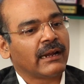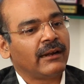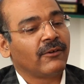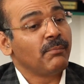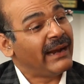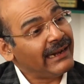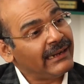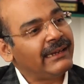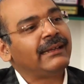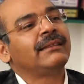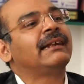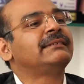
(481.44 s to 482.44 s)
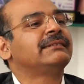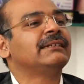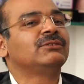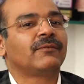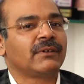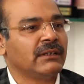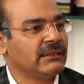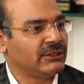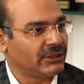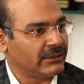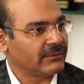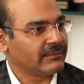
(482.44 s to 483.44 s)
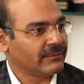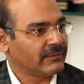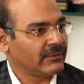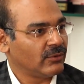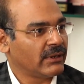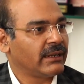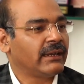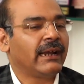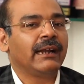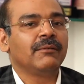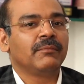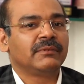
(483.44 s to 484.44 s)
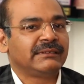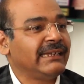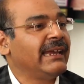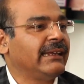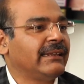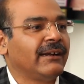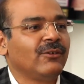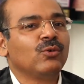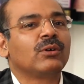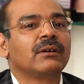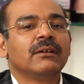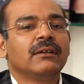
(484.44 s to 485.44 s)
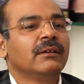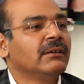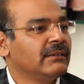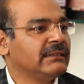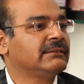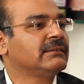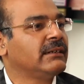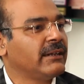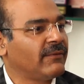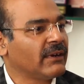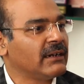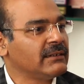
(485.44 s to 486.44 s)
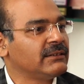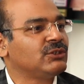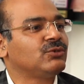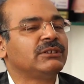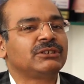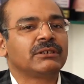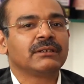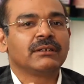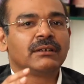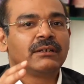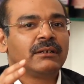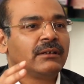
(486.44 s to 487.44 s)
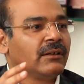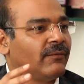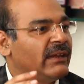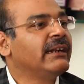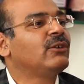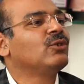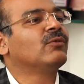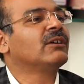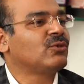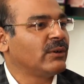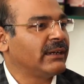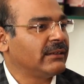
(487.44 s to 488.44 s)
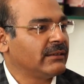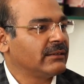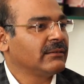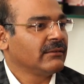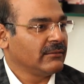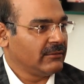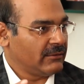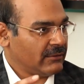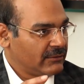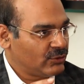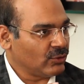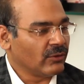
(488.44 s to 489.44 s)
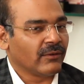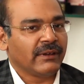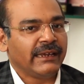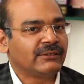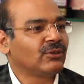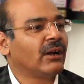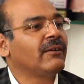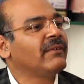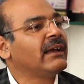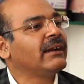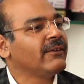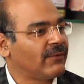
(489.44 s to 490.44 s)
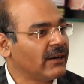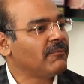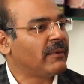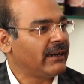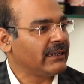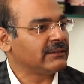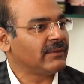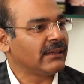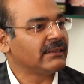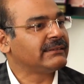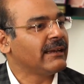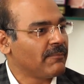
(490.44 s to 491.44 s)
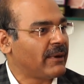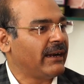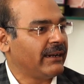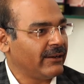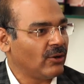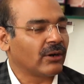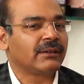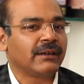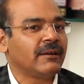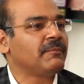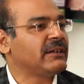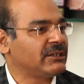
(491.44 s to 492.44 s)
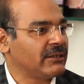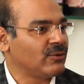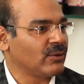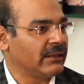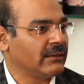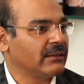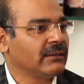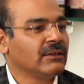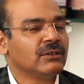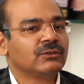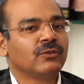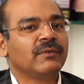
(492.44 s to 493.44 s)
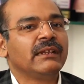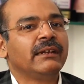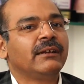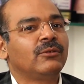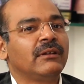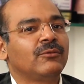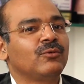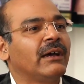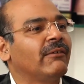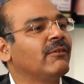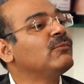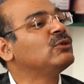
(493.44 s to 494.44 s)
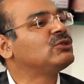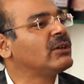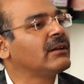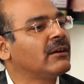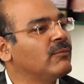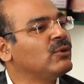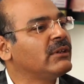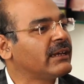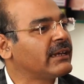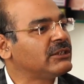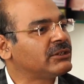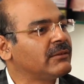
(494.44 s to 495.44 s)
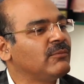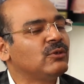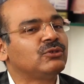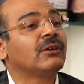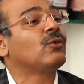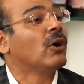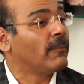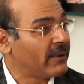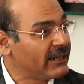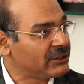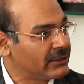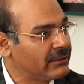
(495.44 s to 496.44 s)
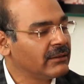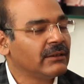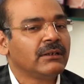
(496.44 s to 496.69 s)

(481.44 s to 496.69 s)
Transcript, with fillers: of maintain that sense of culture, okay, and say that look, this is a difficult situation, we need to work together. So it's not we are different parties, we are the same party, doctor and patient together. So we need to have a mutual communication, mutual cooperation.